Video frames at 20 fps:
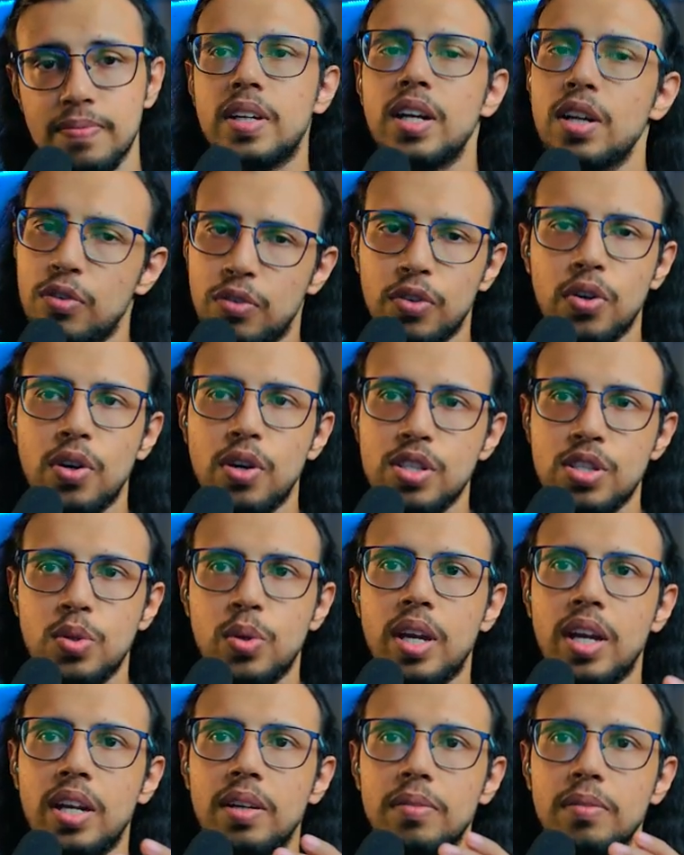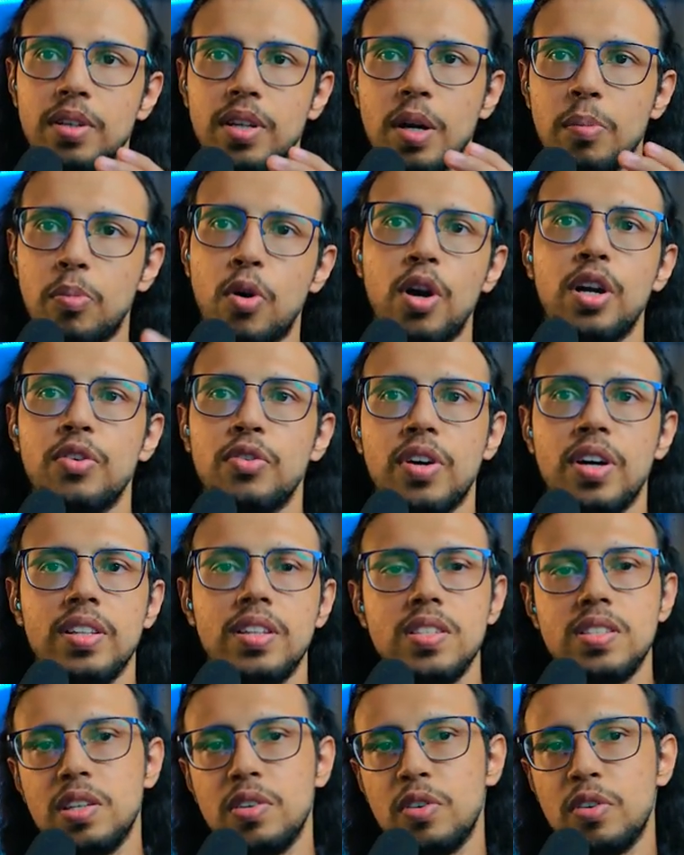And of course, you can modify
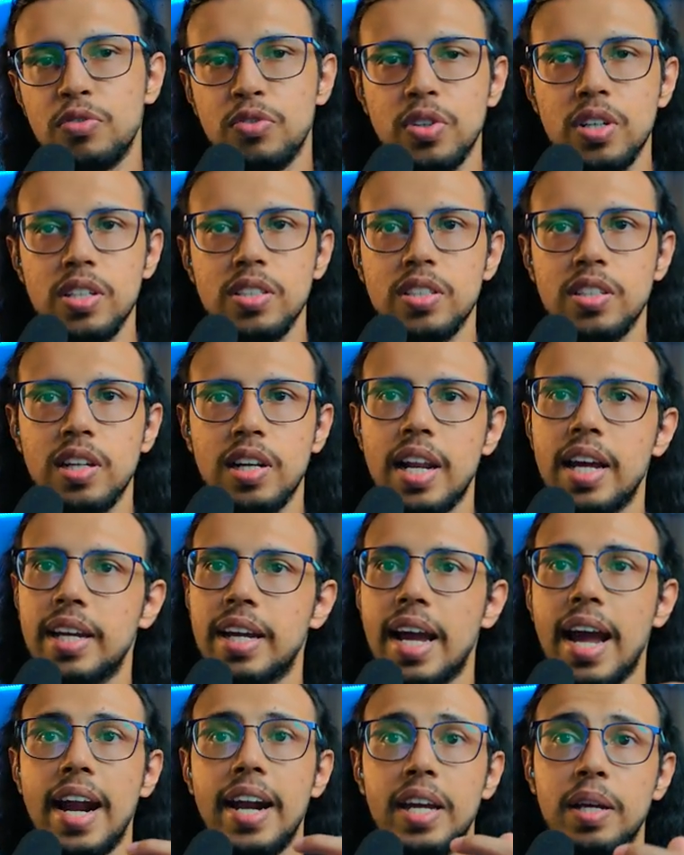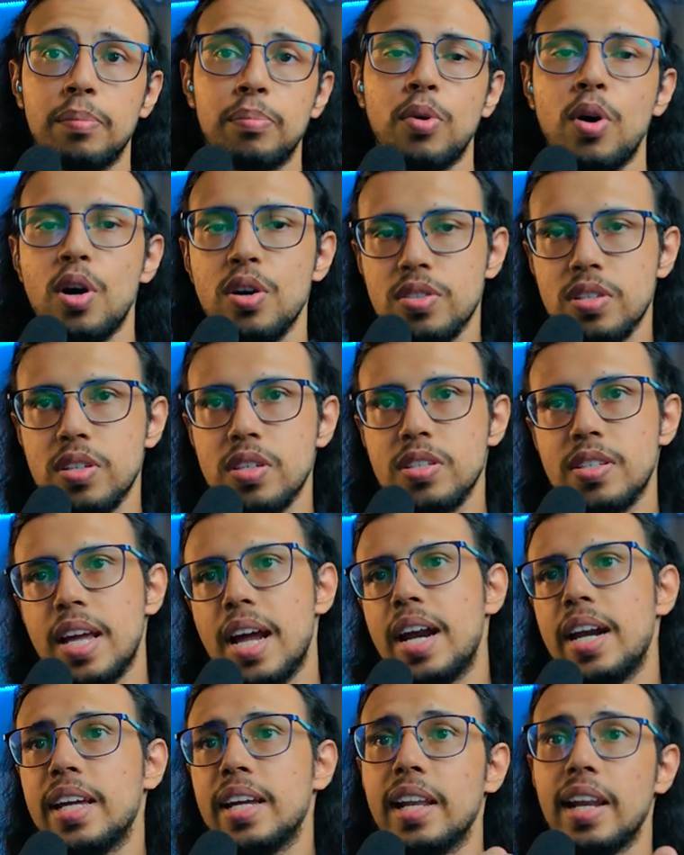this even further, like adding pauses,
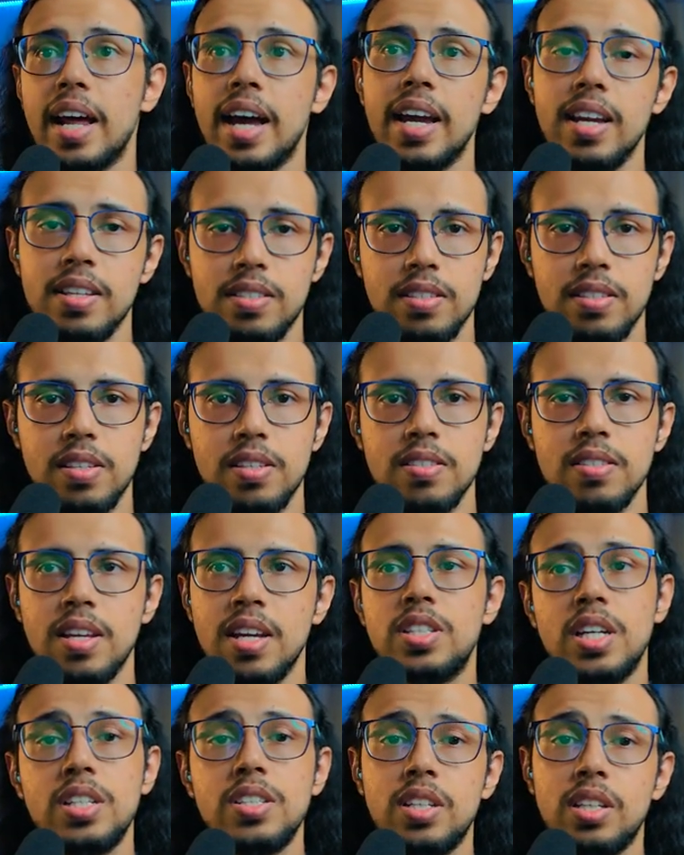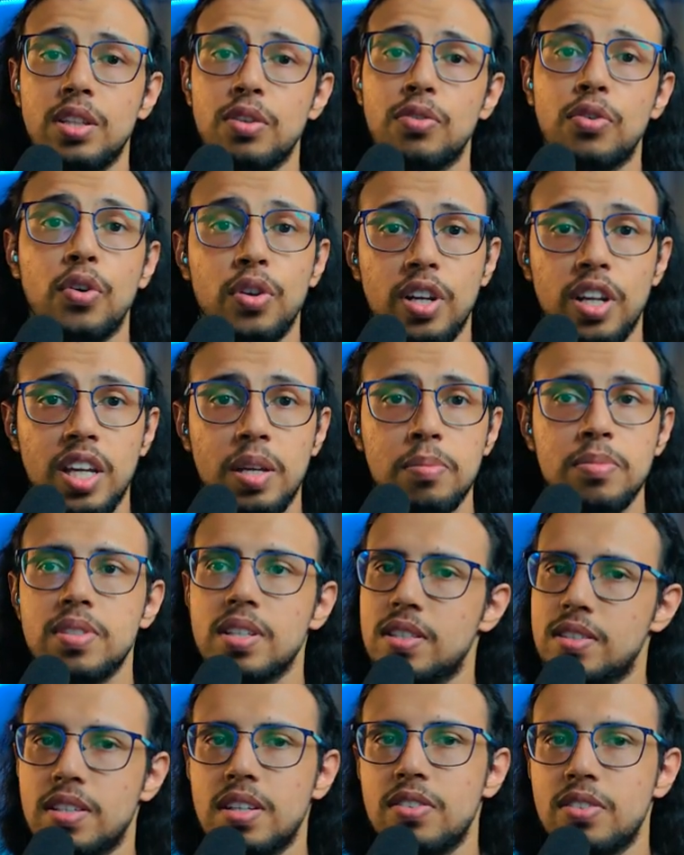adding aliases, changing the phonemes,
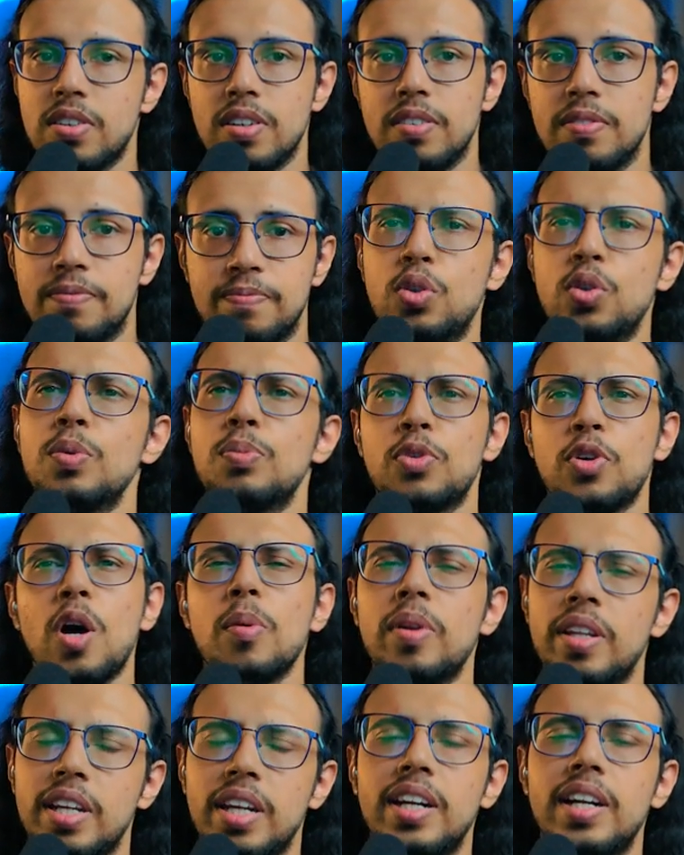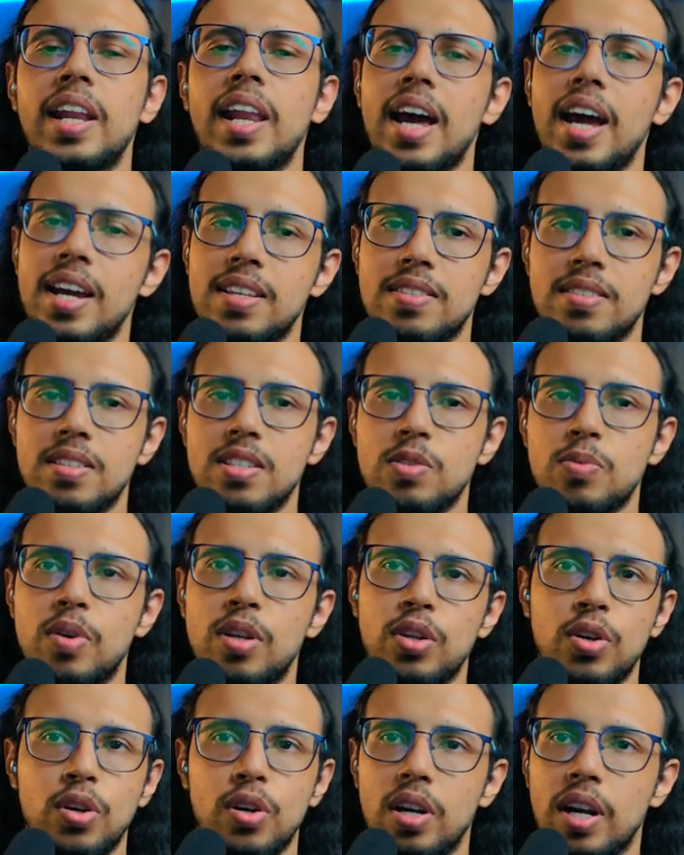etc. You would probably need aliases
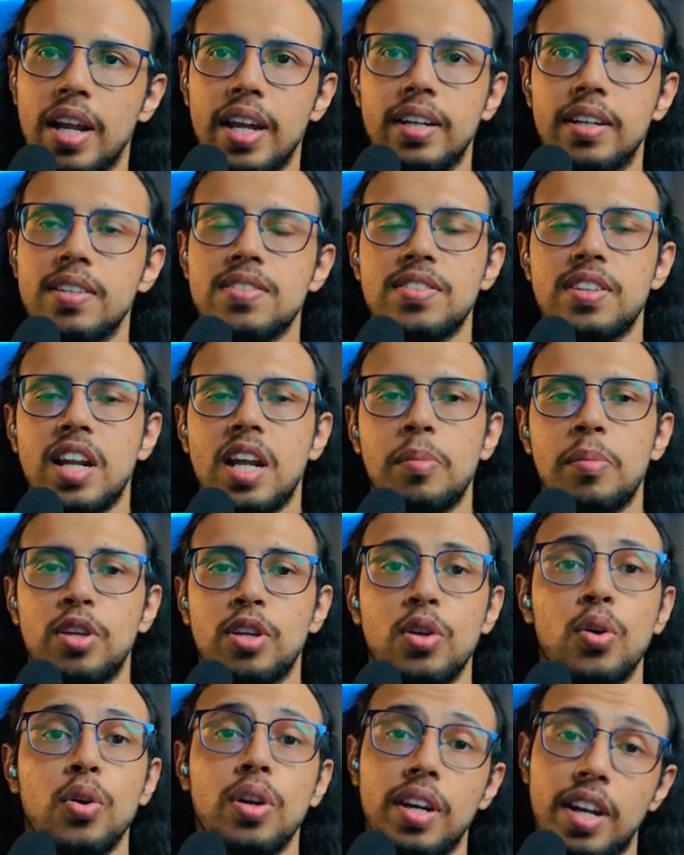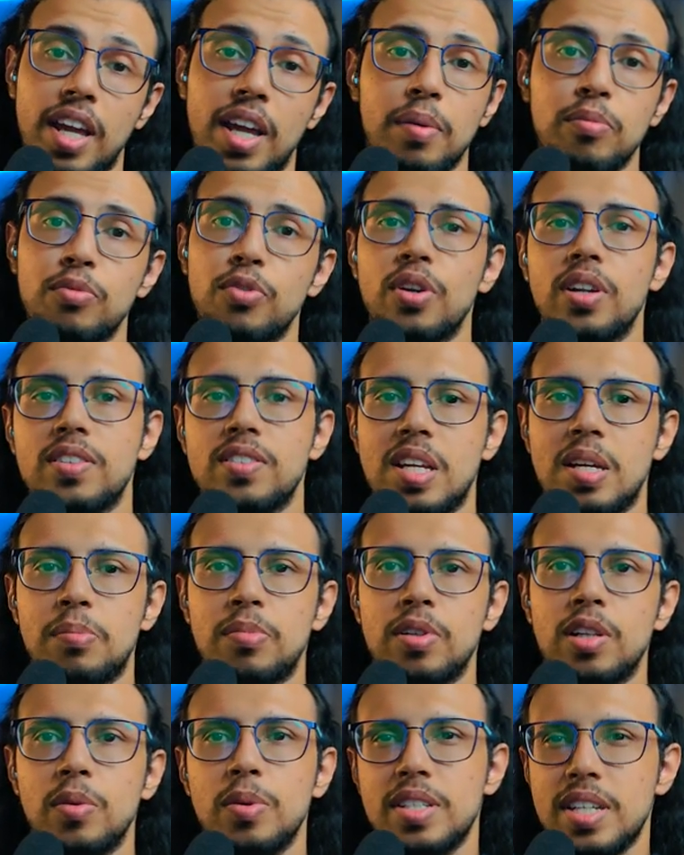when you're like describing your name, for
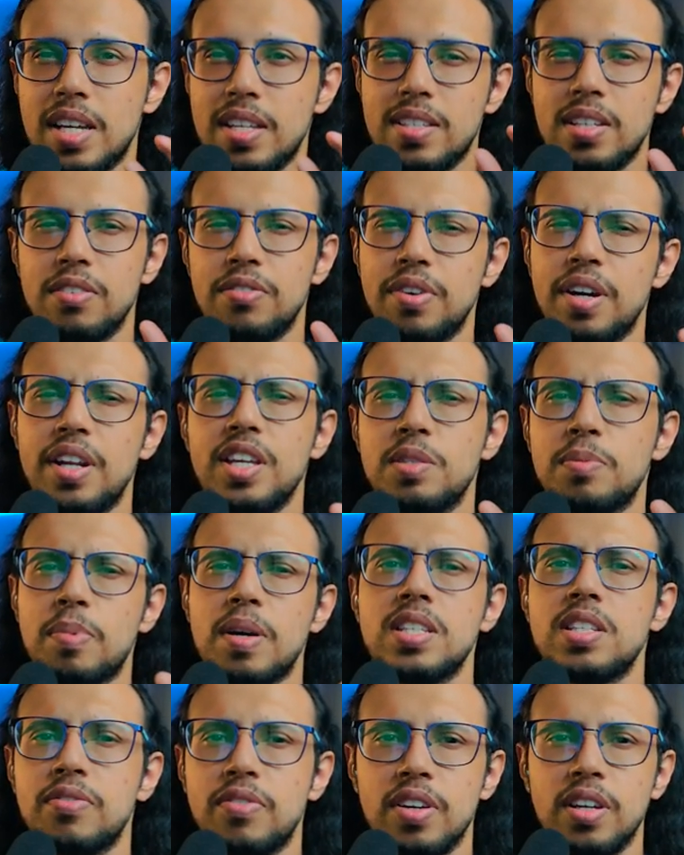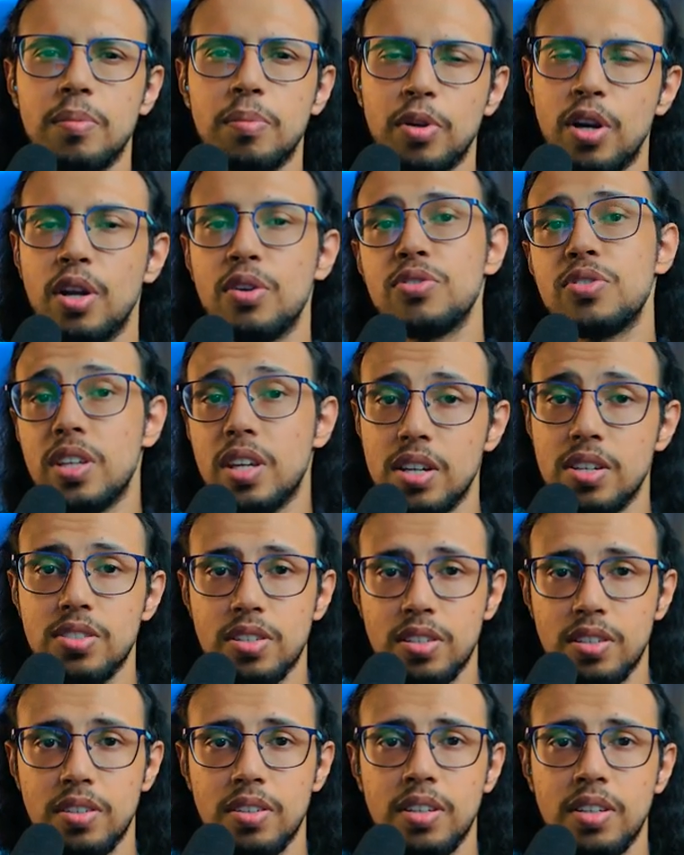example, which has a very specific
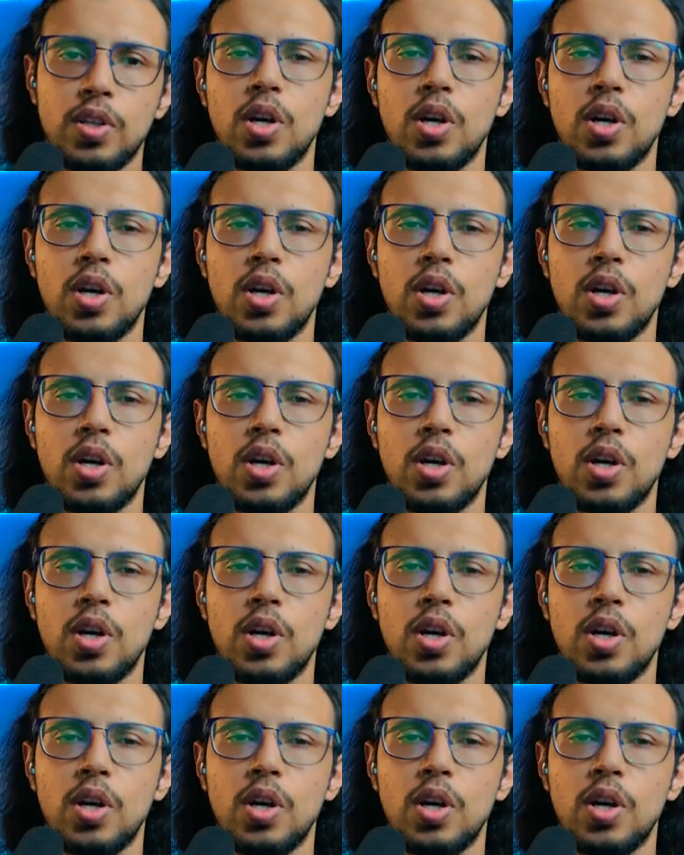pronunciation,